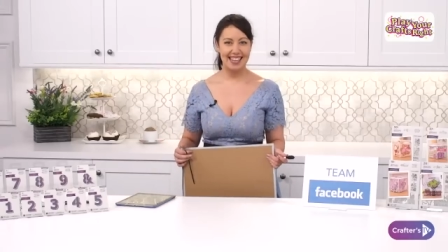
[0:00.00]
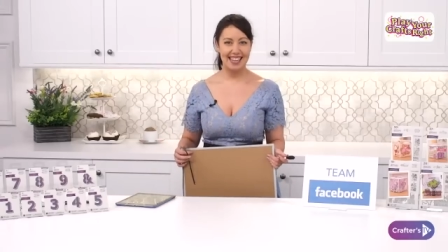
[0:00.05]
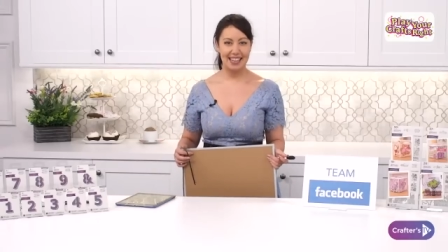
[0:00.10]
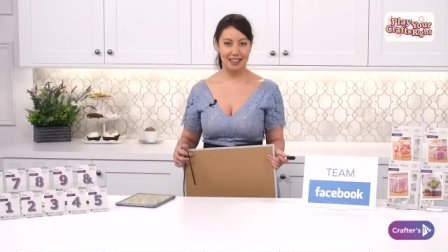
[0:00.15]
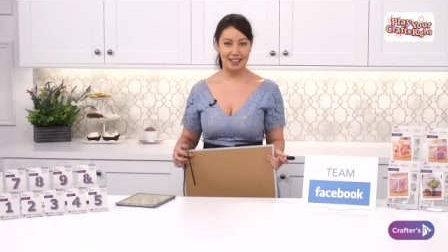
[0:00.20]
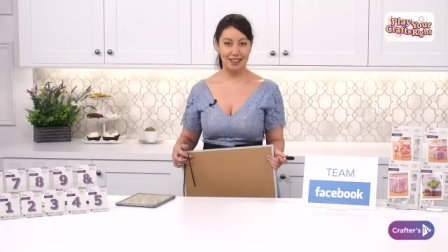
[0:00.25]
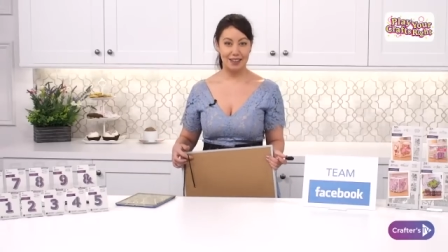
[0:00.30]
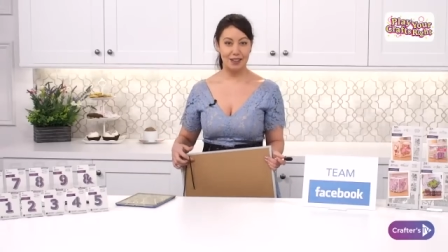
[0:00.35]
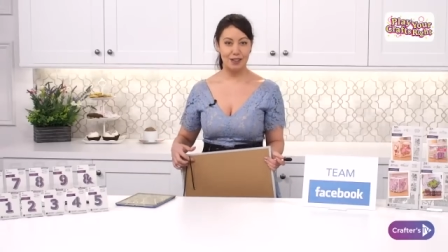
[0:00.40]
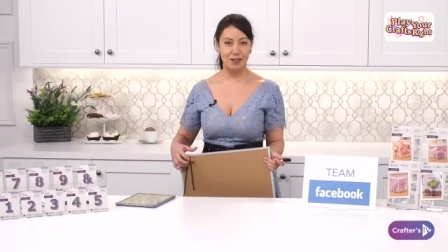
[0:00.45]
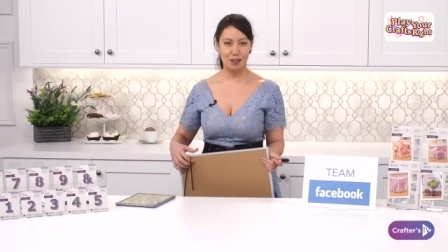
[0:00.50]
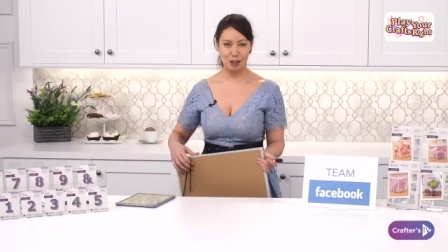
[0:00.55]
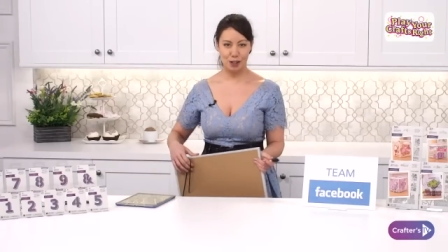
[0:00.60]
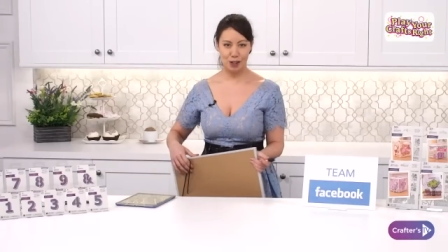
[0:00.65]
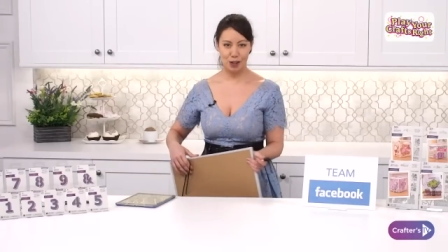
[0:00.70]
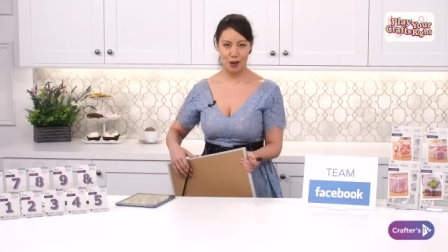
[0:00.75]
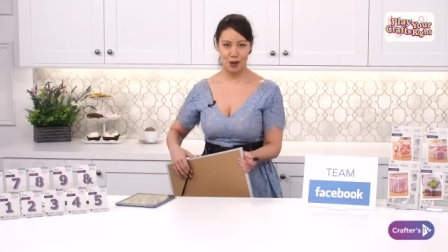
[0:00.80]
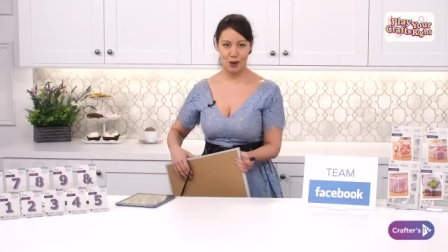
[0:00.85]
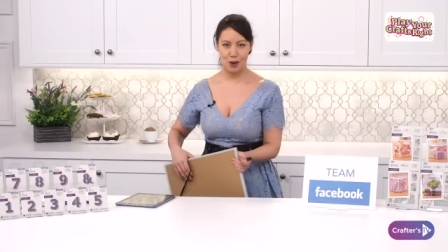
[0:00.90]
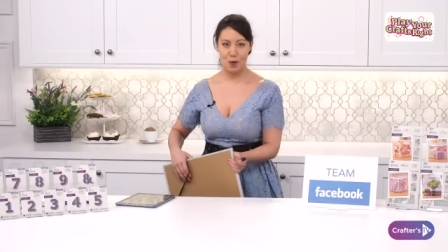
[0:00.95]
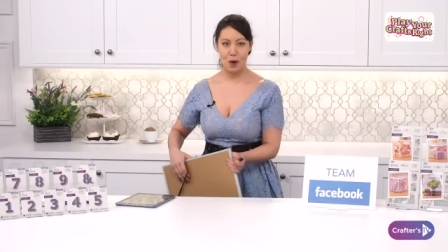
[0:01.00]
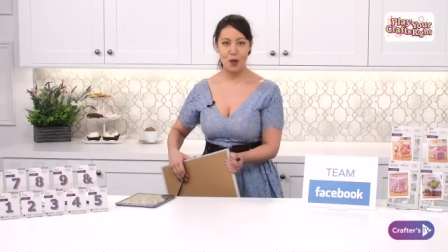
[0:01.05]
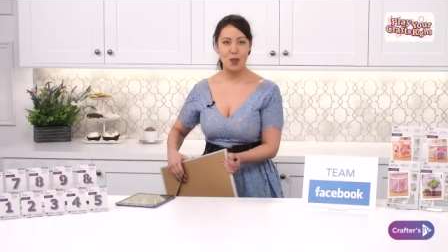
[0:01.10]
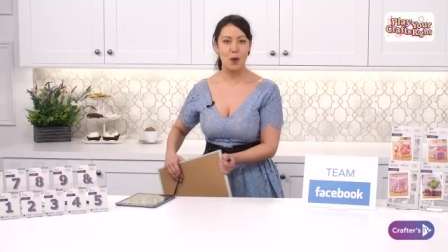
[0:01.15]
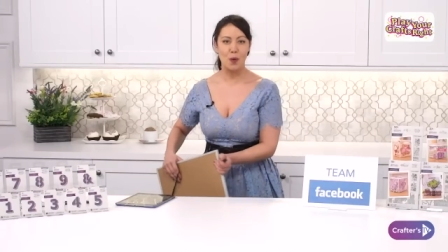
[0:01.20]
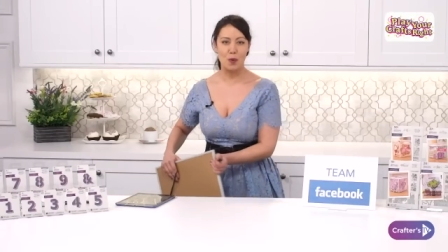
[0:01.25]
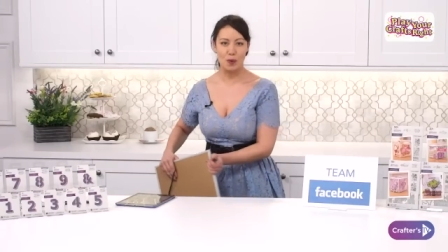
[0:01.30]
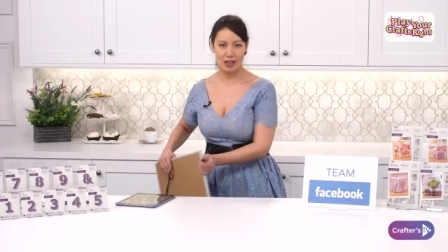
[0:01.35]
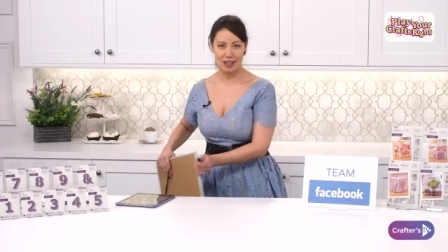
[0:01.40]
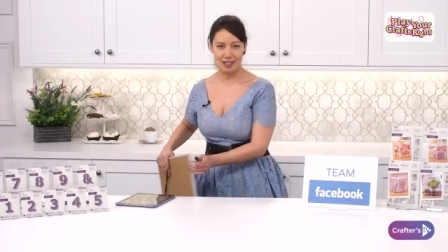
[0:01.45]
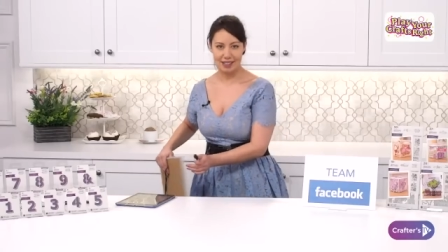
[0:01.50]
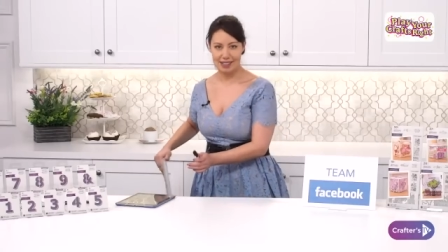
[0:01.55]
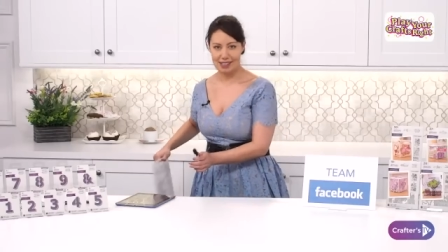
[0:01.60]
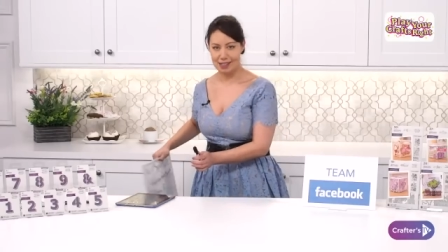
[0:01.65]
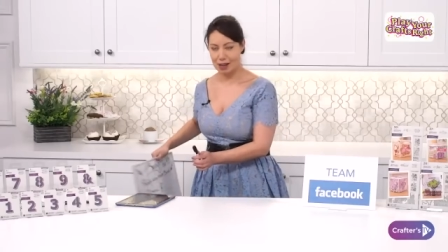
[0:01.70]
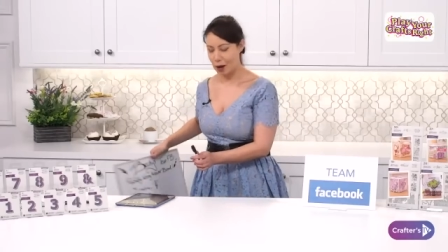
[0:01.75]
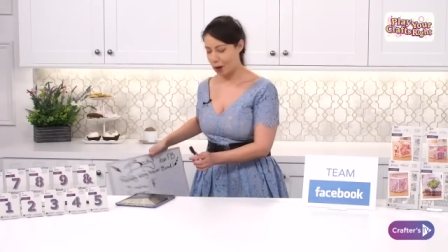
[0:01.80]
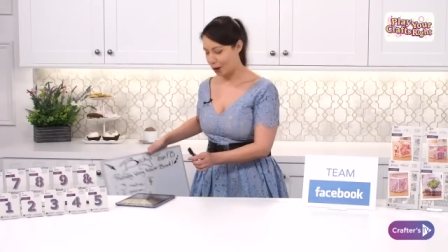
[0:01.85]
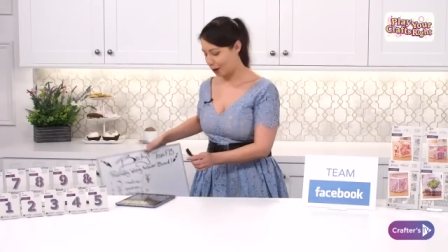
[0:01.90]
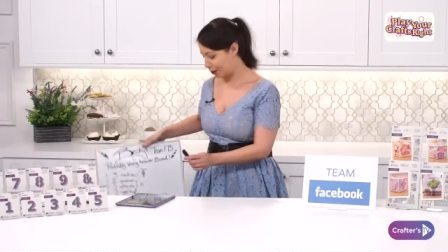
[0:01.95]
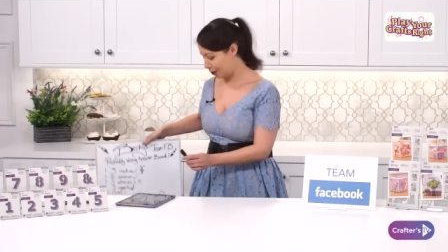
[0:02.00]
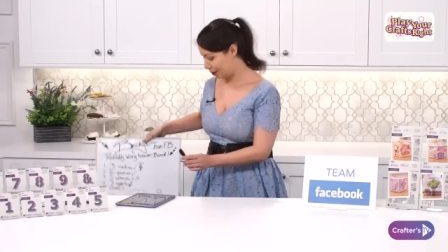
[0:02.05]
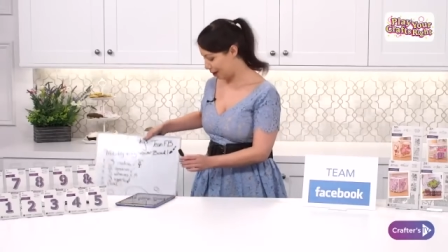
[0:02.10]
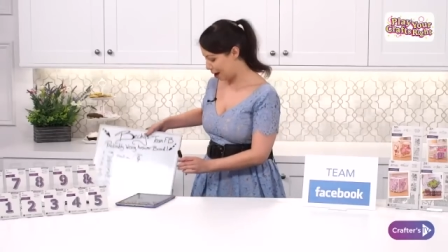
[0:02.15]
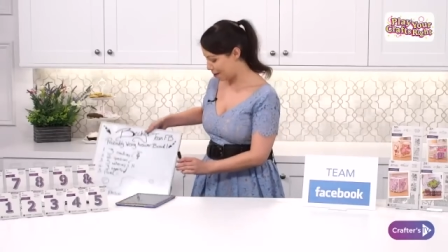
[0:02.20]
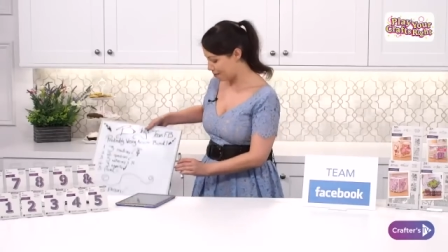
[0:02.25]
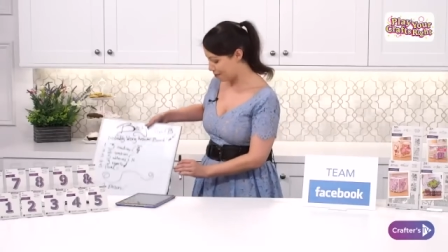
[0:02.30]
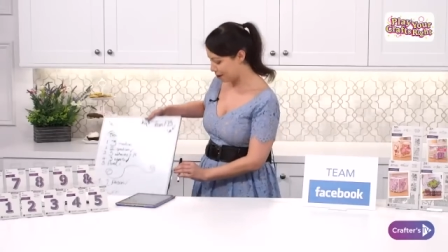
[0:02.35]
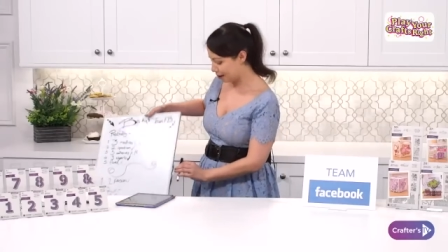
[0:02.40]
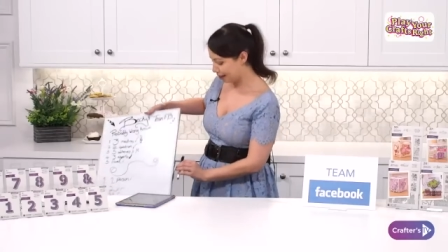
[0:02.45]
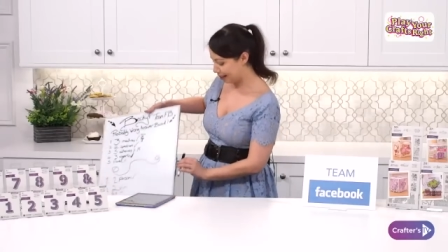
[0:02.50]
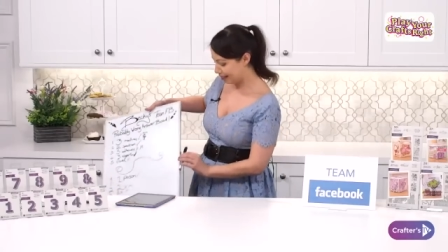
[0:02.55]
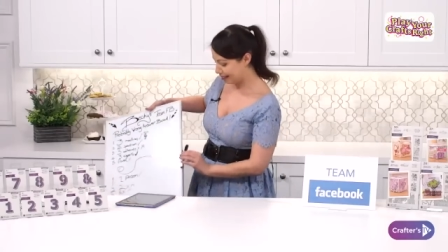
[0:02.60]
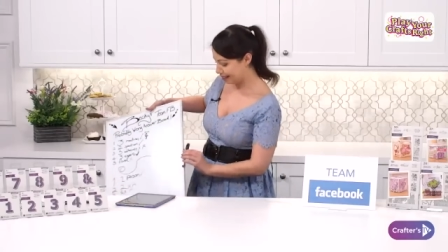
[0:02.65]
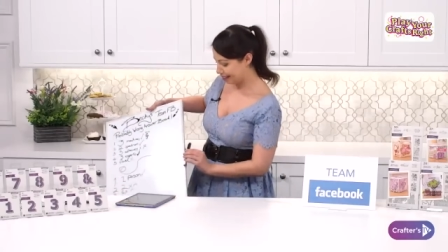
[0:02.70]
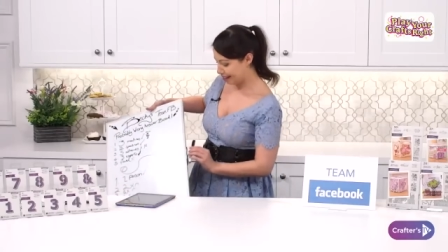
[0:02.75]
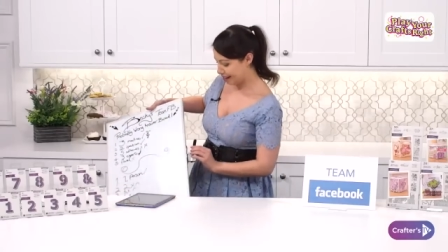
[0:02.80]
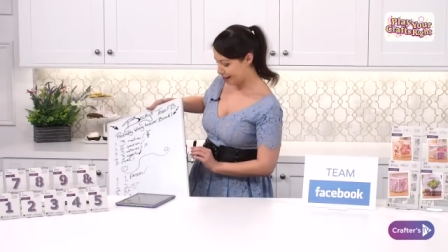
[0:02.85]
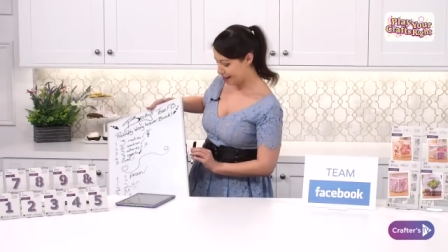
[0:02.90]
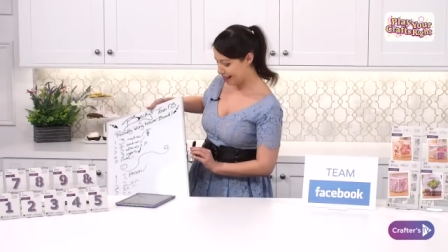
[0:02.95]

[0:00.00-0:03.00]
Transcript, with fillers: into the winner's circle and we'll